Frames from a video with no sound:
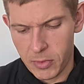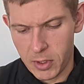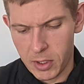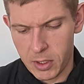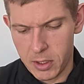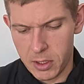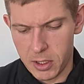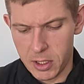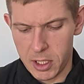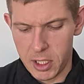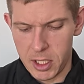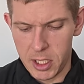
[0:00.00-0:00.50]

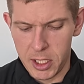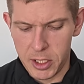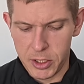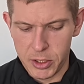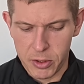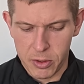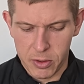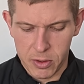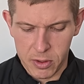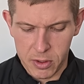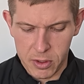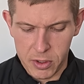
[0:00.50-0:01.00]
You're going to need
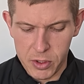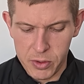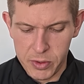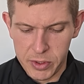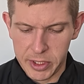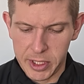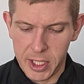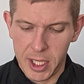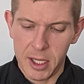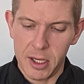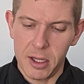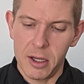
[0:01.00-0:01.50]
your new
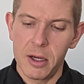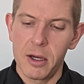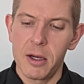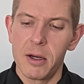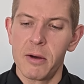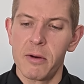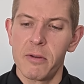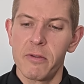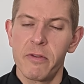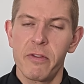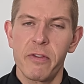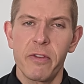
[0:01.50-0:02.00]
set
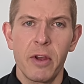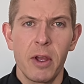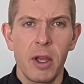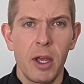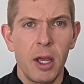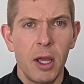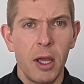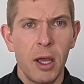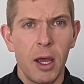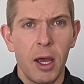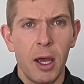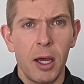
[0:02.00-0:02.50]
of
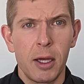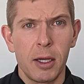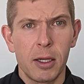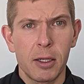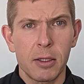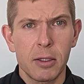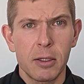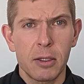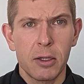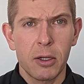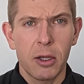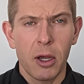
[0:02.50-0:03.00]

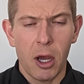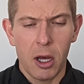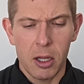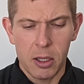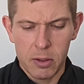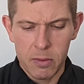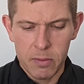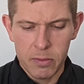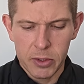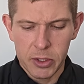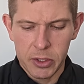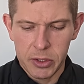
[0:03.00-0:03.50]

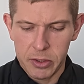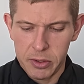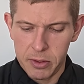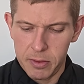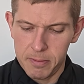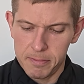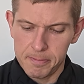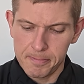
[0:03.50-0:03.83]
columns,